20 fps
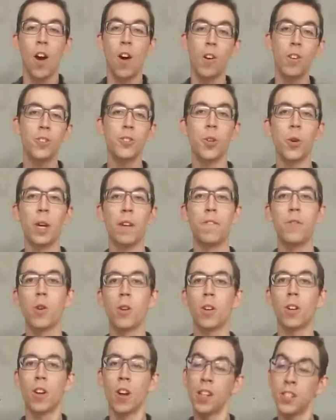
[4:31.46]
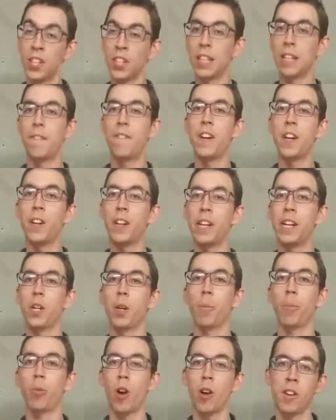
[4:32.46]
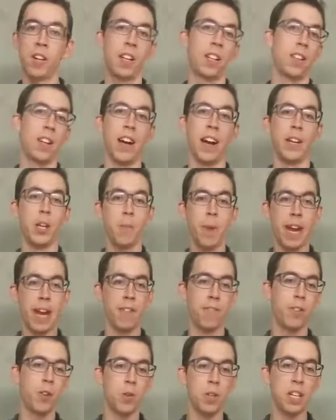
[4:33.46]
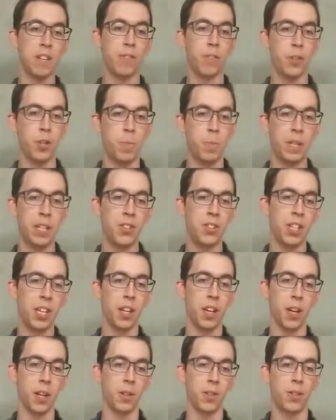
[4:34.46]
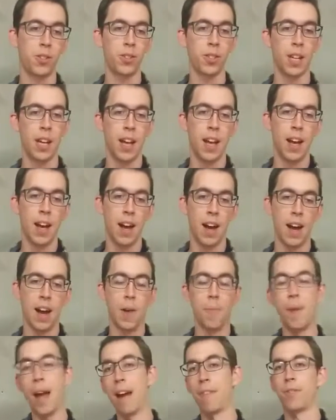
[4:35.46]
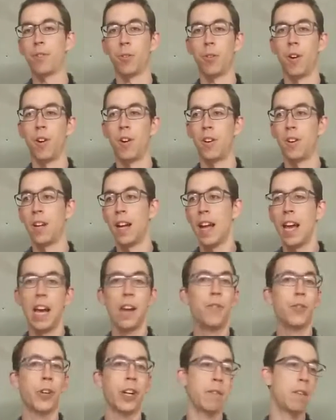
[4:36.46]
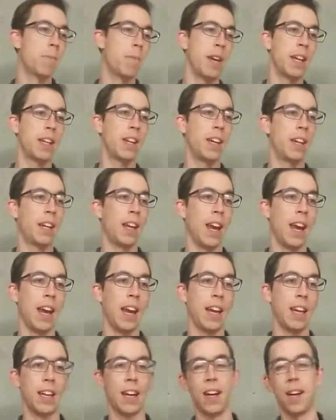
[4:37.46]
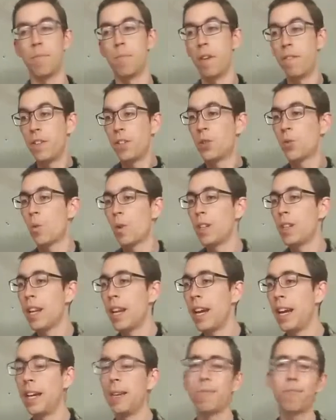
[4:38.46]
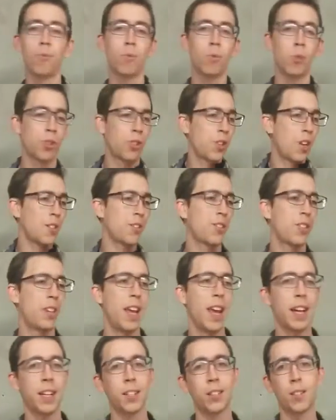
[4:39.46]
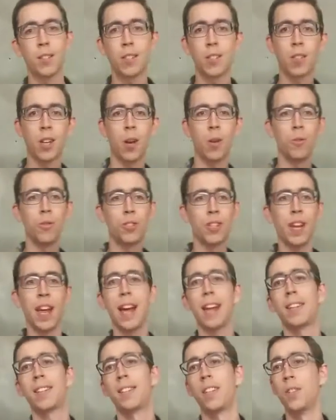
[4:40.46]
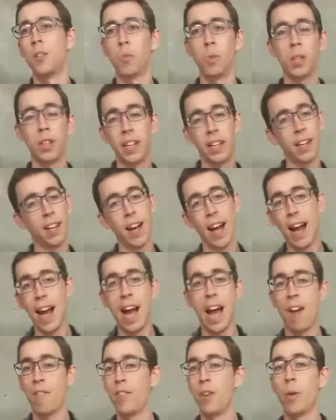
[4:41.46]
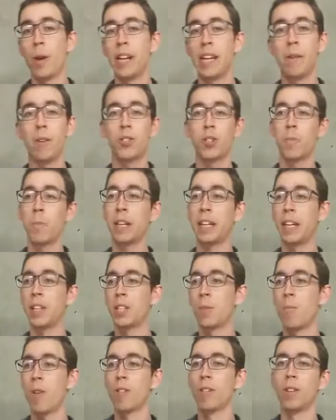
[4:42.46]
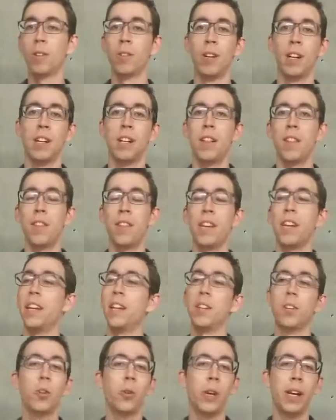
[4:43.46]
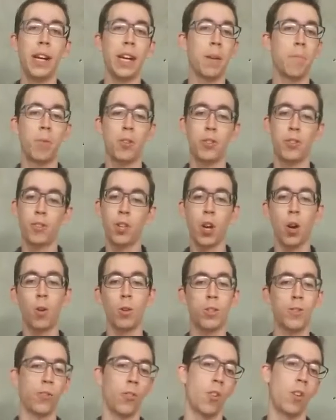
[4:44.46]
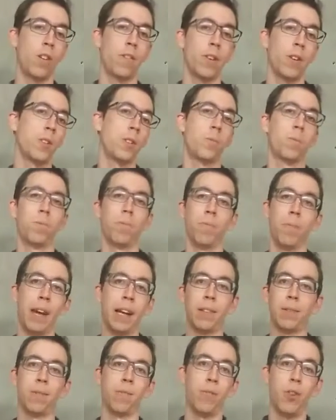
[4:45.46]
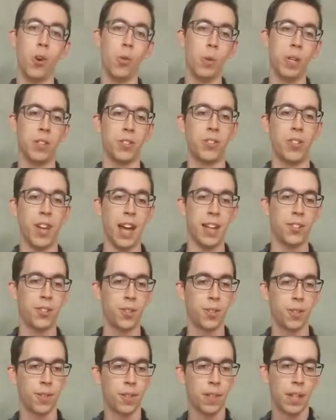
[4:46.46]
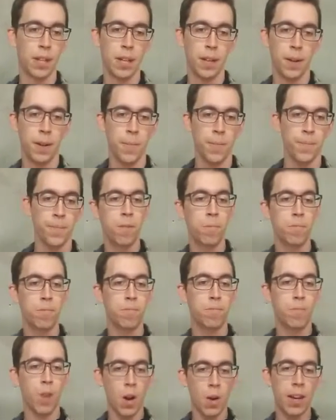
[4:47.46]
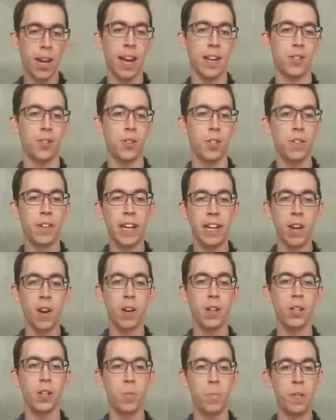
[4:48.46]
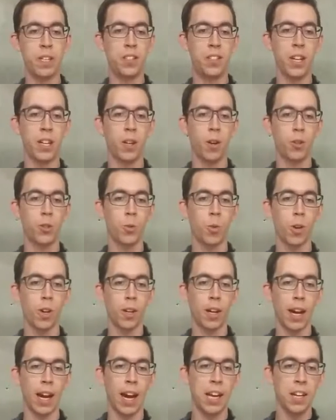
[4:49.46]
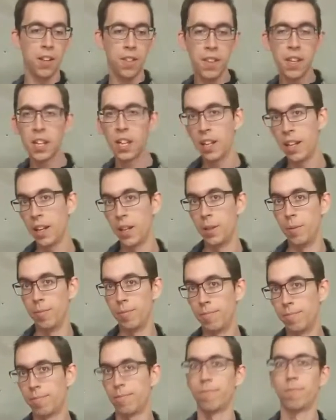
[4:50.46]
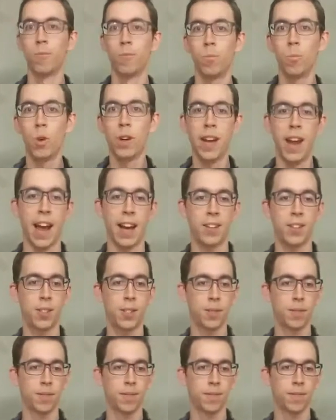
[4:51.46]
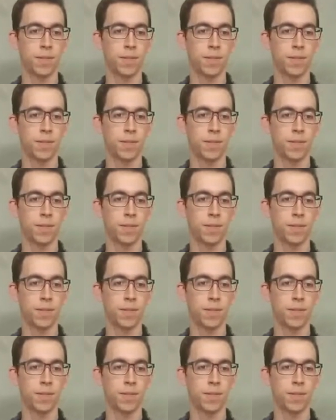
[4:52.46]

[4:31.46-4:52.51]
Also, if you're constantly varying your product line, you may have no need for UPC codes. After all, if you're going to be making muffins one day, croissants the next, scones the next, and you really have no idea what you're making tomorrow, then creating a bunch of codes for all those make no real sense. Okay, so you get how UPC codes work, and you think you need them. What next?